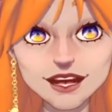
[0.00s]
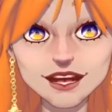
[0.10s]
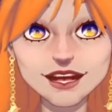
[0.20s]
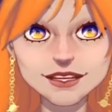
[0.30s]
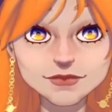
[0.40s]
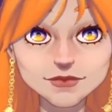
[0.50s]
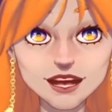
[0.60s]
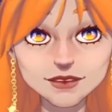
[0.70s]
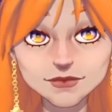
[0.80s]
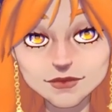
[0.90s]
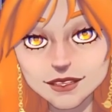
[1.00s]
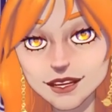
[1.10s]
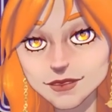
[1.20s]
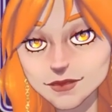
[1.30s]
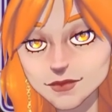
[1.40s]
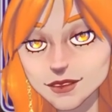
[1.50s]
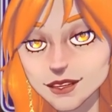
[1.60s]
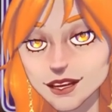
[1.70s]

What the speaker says: I am very predictable.